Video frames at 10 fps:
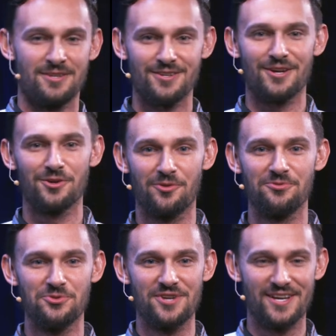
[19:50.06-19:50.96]
Yeah, I heard a
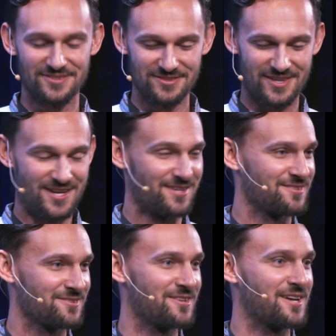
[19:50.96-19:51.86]
few yeses, and
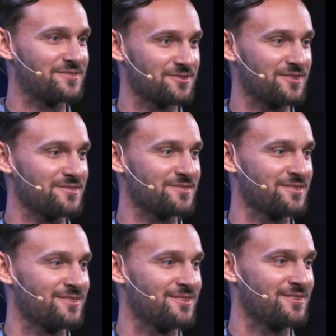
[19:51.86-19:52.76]
the answer is
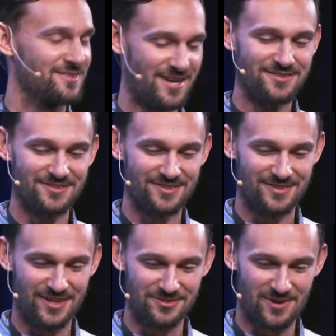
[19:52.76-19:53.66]
yes,
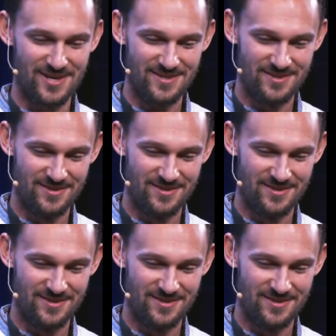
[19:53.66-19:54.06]
that is right.